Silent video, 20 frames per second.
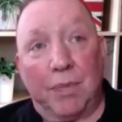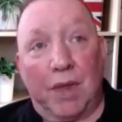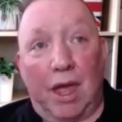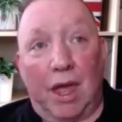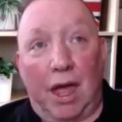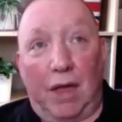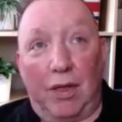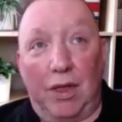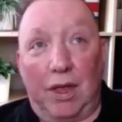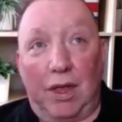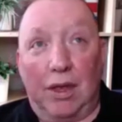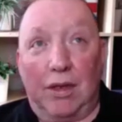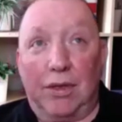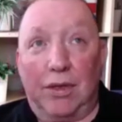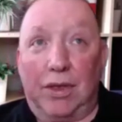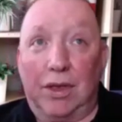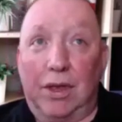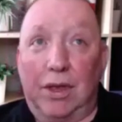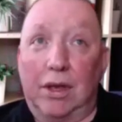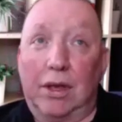Mm. And hmm. the,
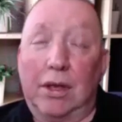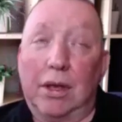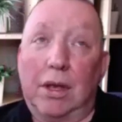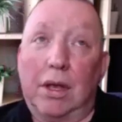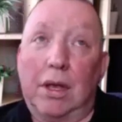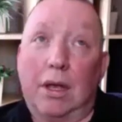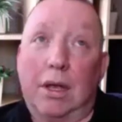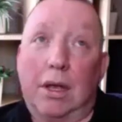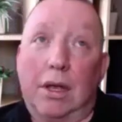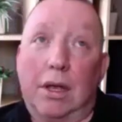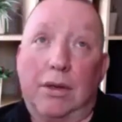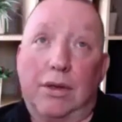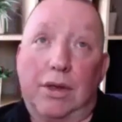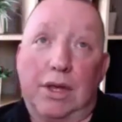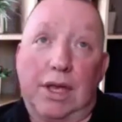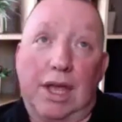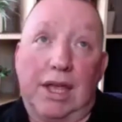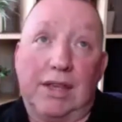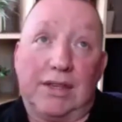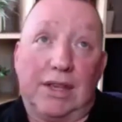the, the
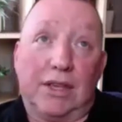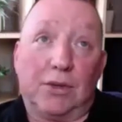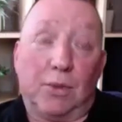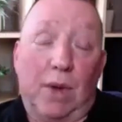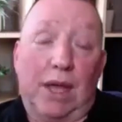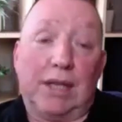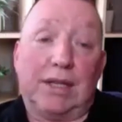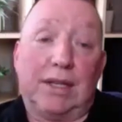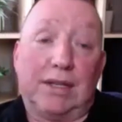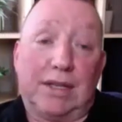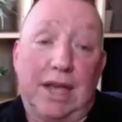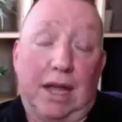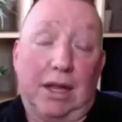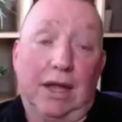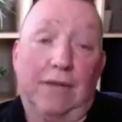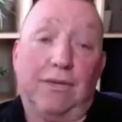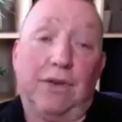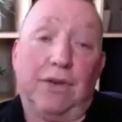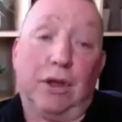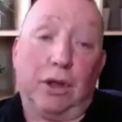easiest way to tell
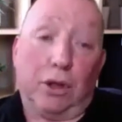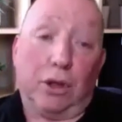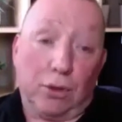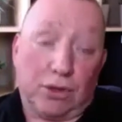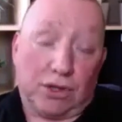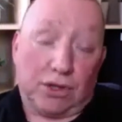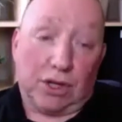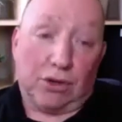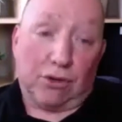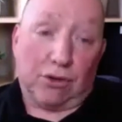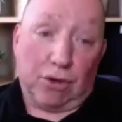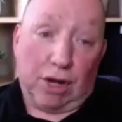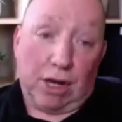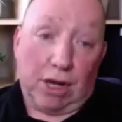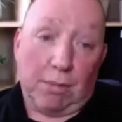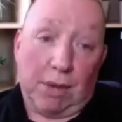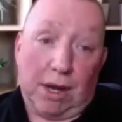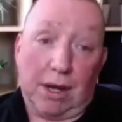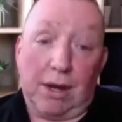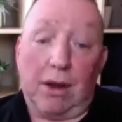if you're lucid
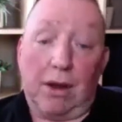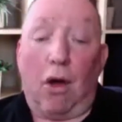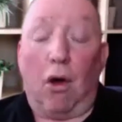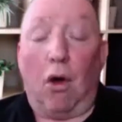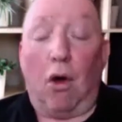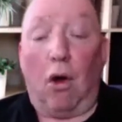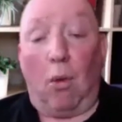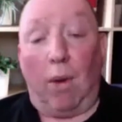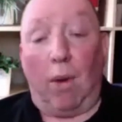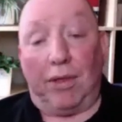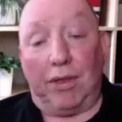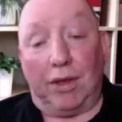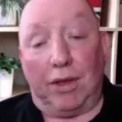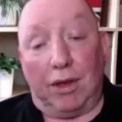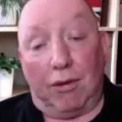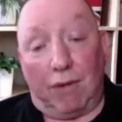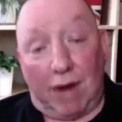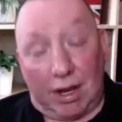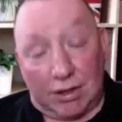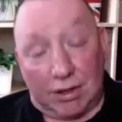dreaming or whether
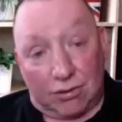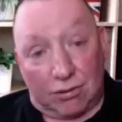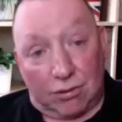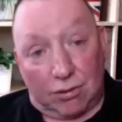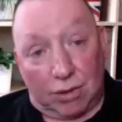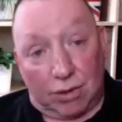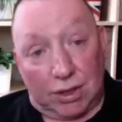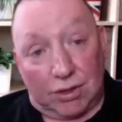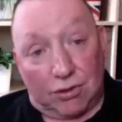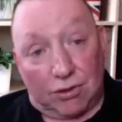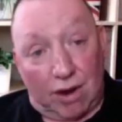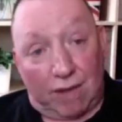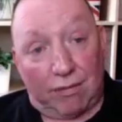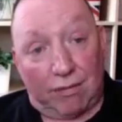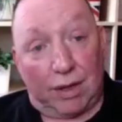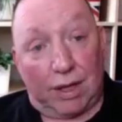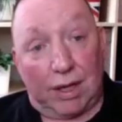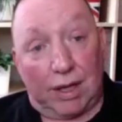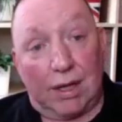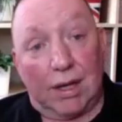you're astrally
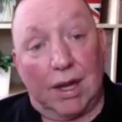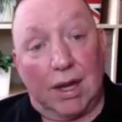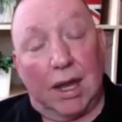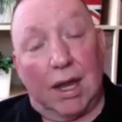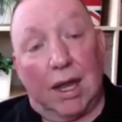traveling